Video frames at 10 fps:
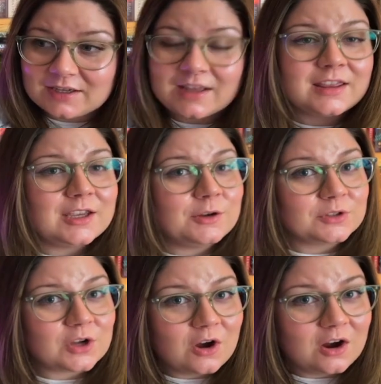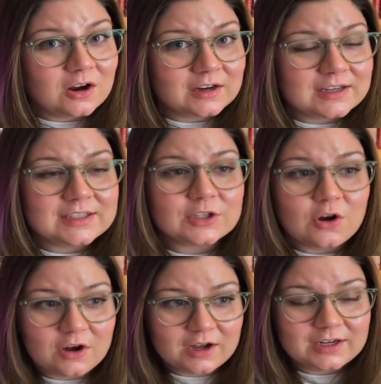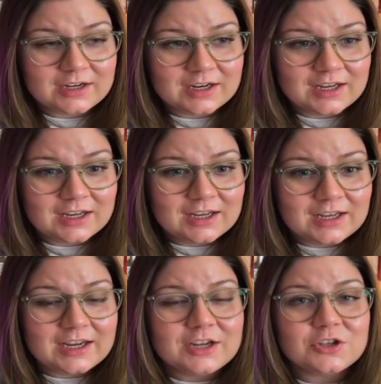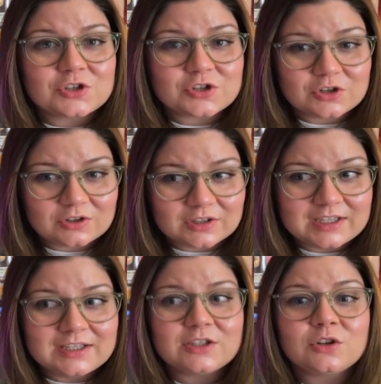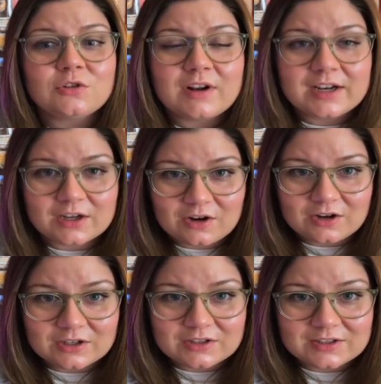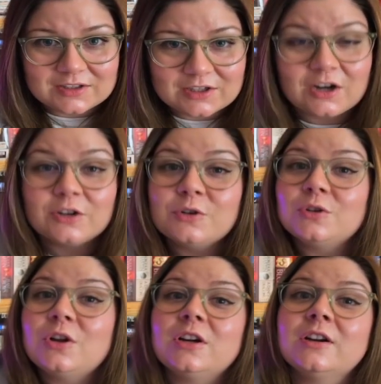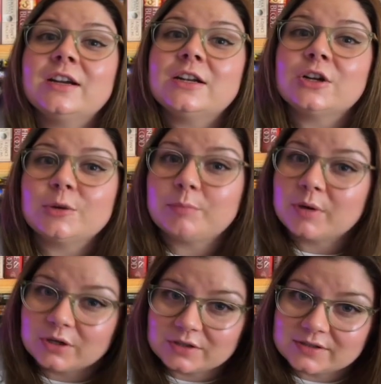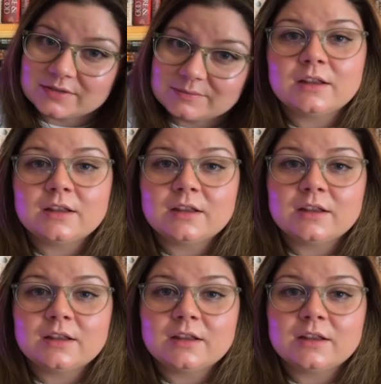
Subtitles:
Theo's car is gone, and Shirley's credit cards are no longer in her purse.